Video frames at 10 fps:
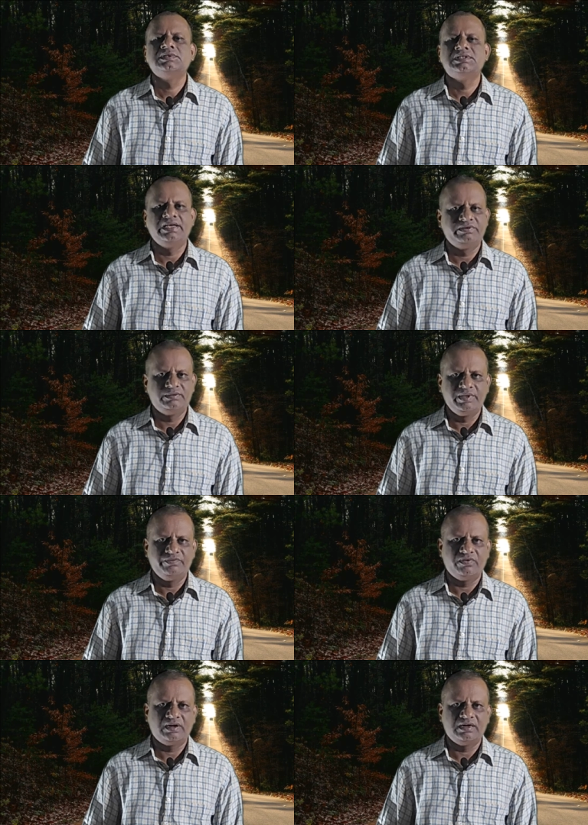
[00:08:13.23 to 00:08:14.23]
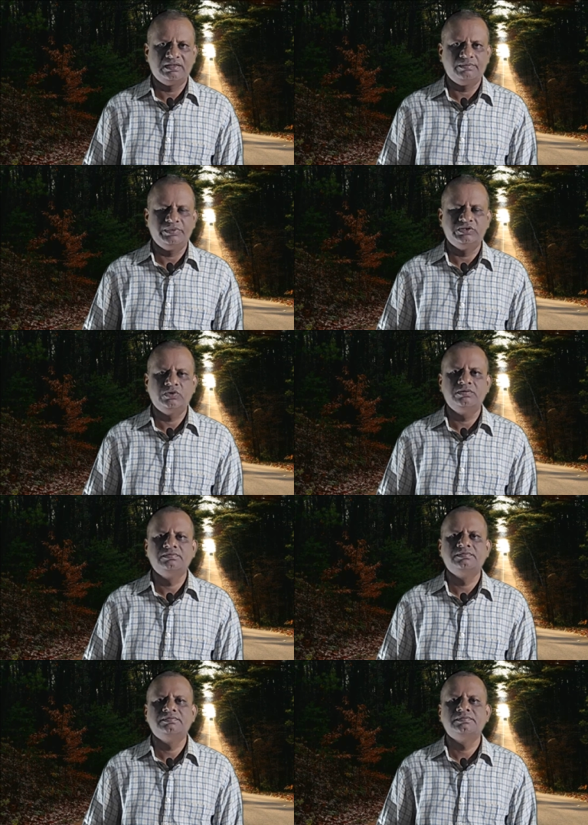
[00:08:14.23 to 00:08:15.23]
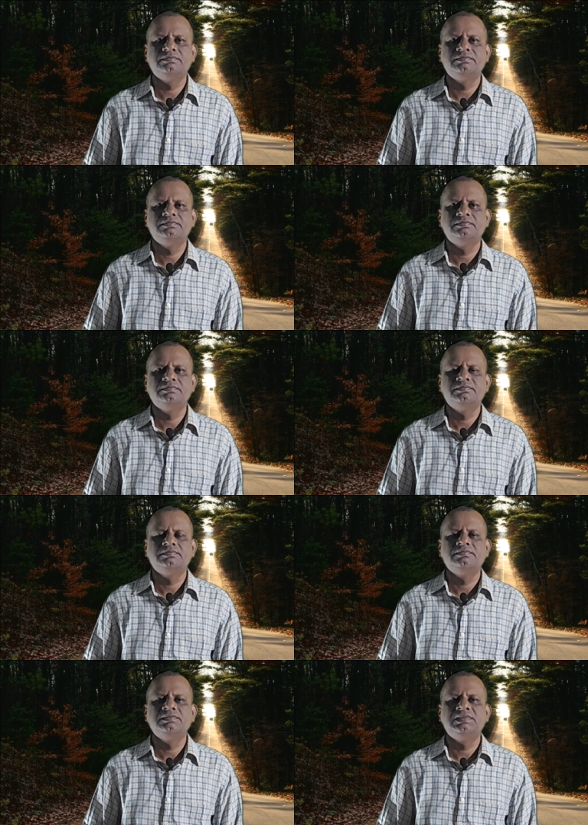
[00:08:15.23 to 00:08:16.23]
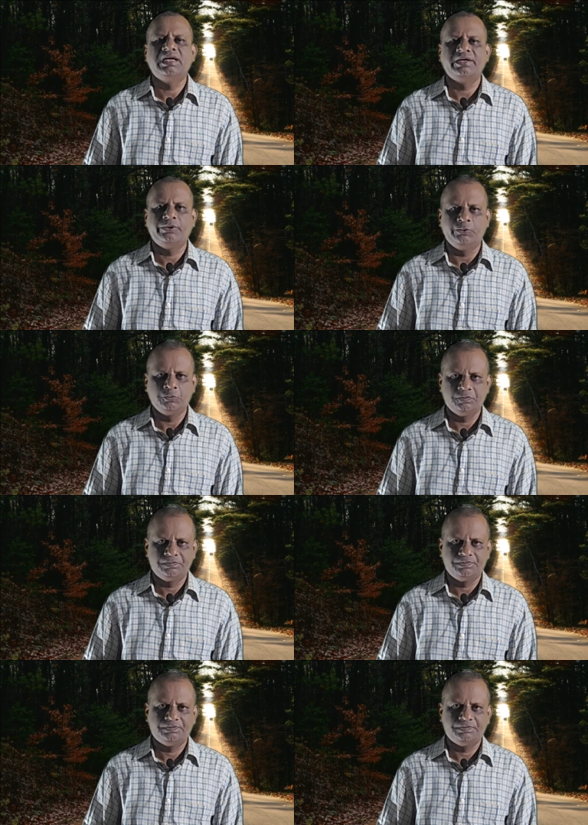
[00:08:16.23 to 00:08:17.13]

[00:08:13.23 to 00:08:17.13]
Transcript: stay with me for another episode. Thank you.